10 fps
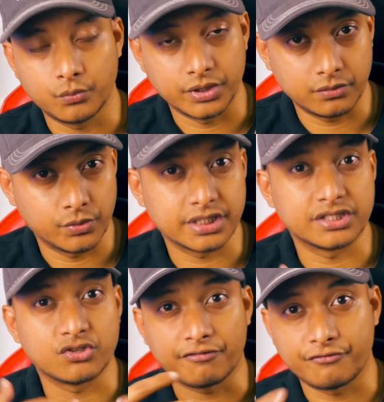which
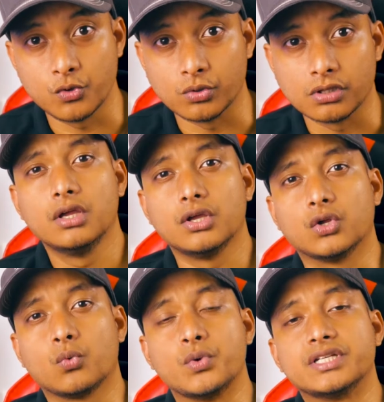is your fuel,
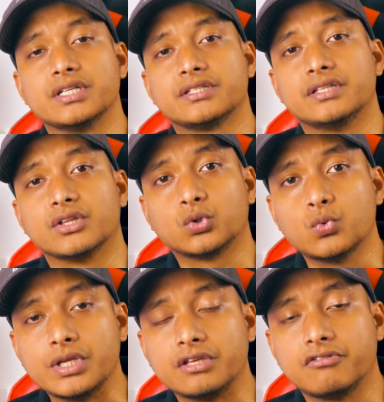which is the
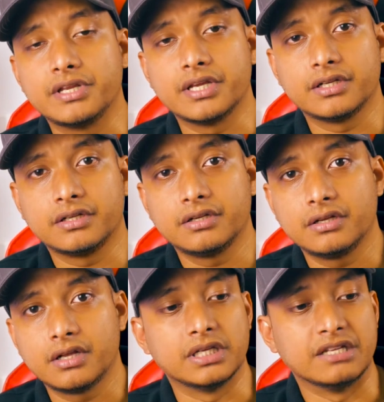2 ingredients
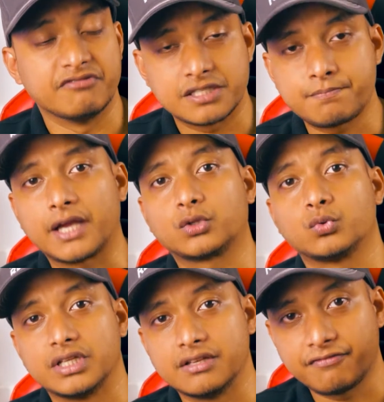in respect
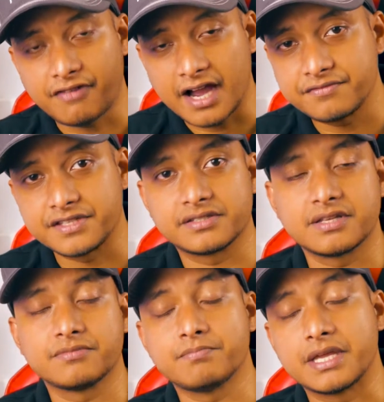to the 5
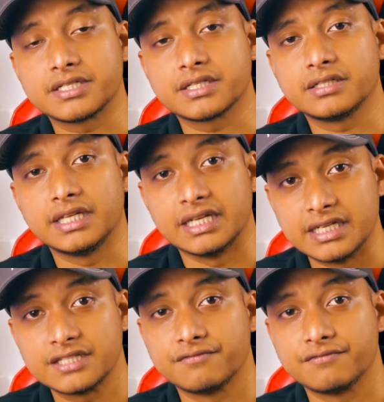systems mentioned in this